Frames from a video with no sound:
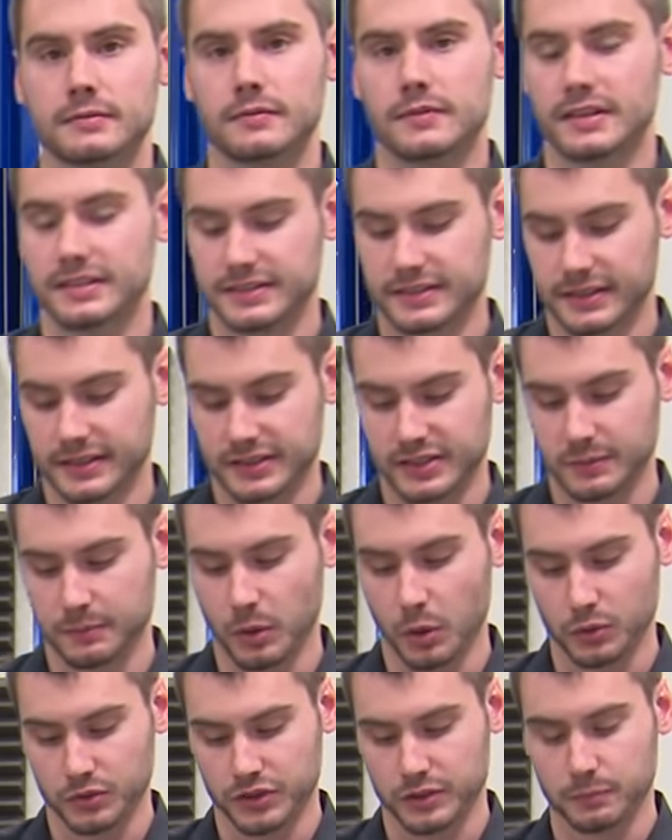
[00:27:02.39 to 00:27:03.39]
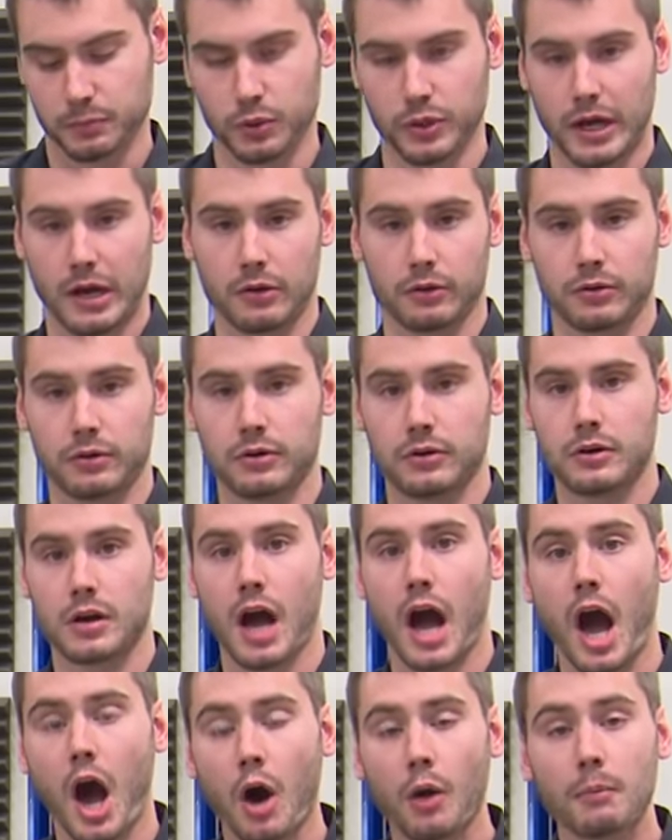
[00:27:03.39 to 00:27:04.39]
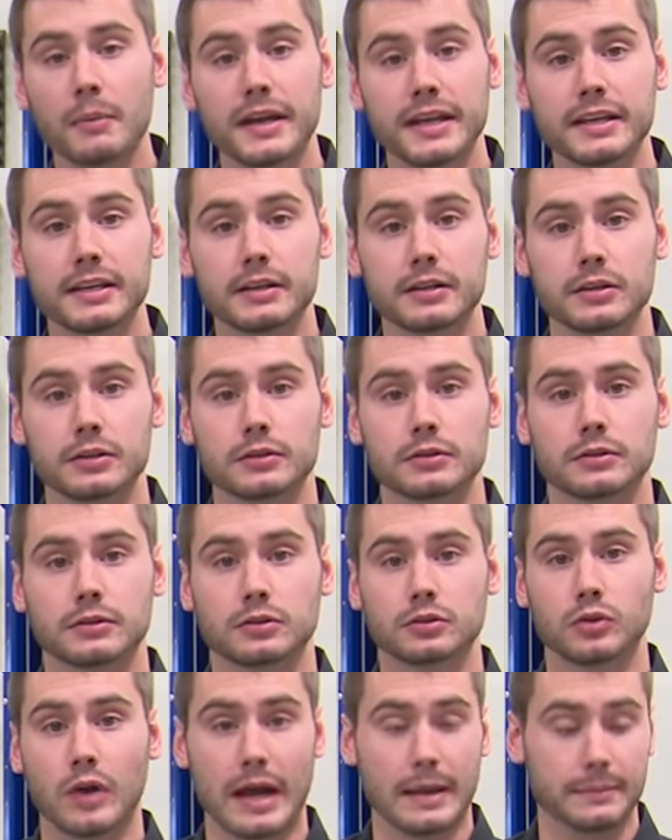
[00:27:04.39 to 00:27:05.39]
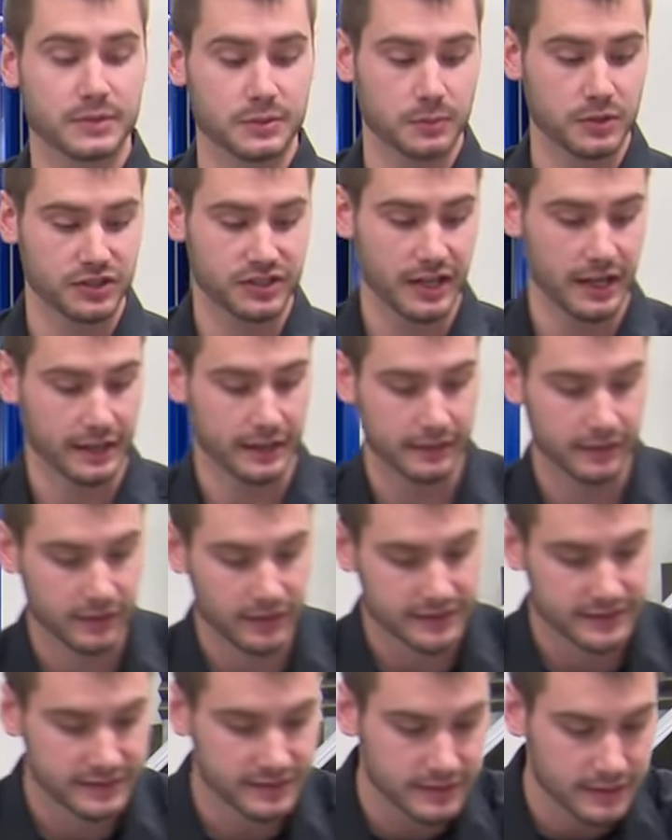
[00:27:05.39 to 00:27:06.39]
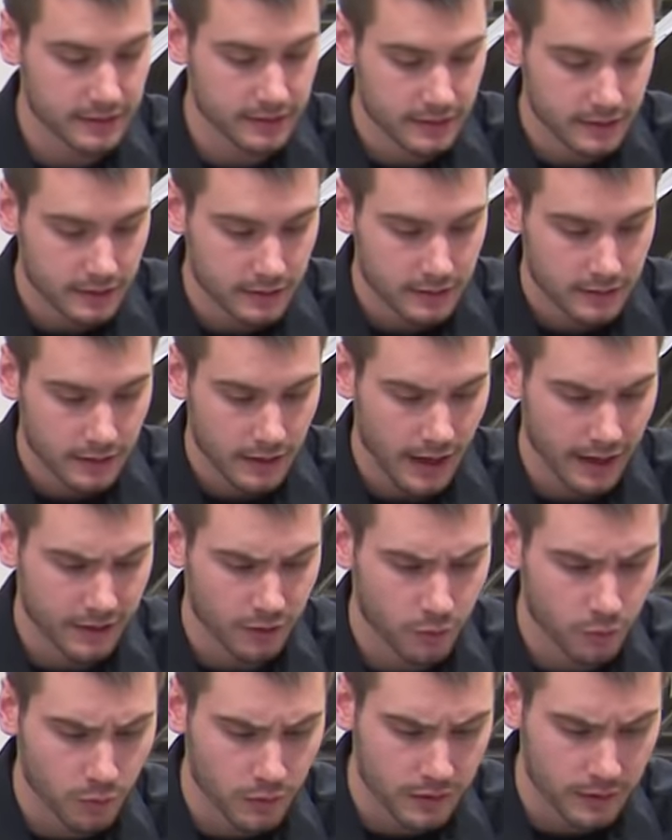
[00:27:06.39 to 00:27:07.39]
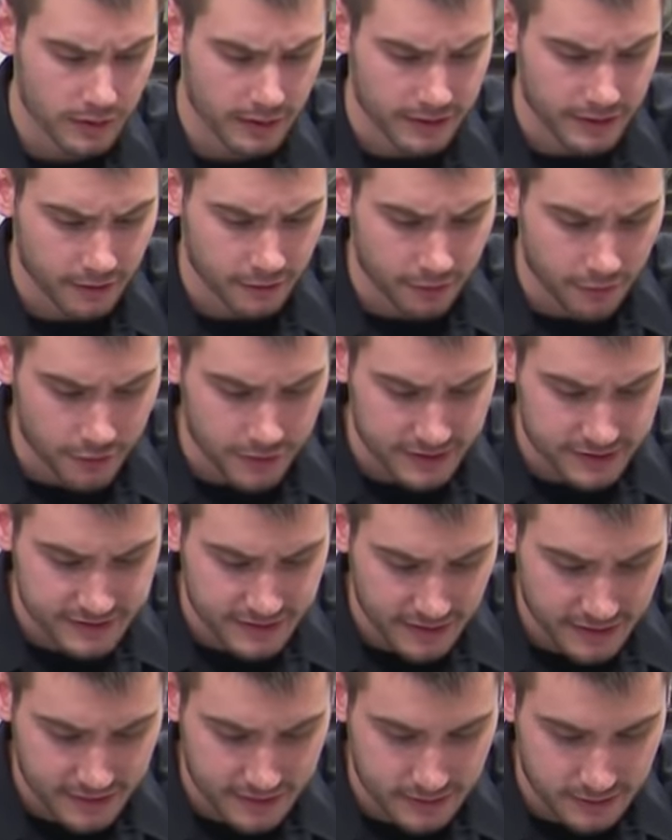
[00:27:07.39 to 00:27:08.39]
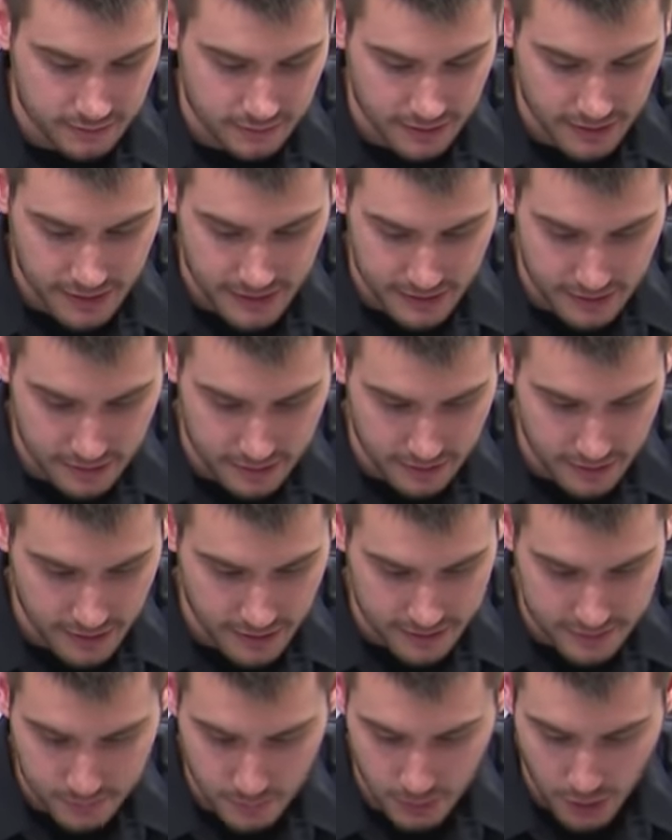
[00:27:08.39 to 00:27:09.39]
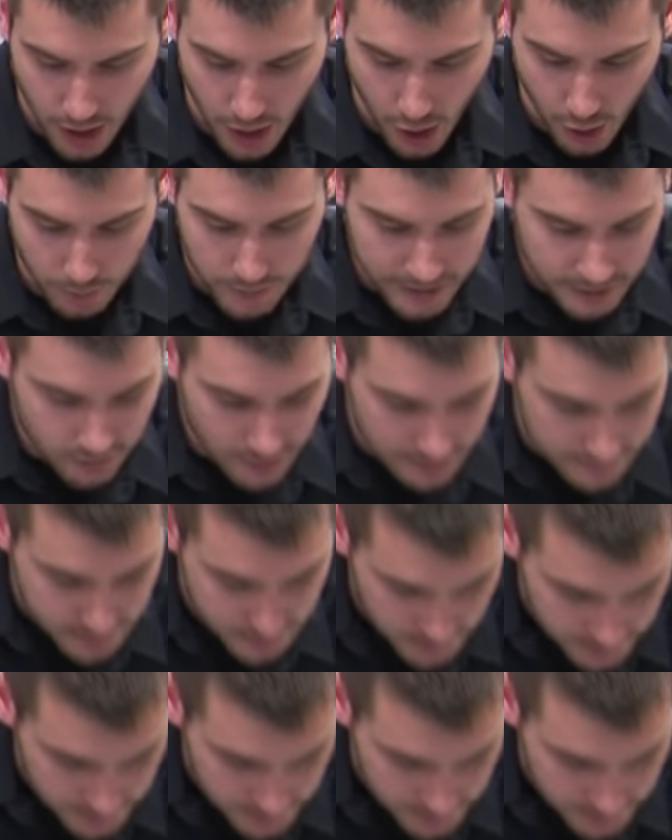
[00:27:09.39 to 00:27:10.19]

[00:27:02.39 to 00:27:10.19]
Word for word: this thing supposed to put out? How many grams per second? And let's see, I know we're at like a thirty second delay here, guys, but how many grams per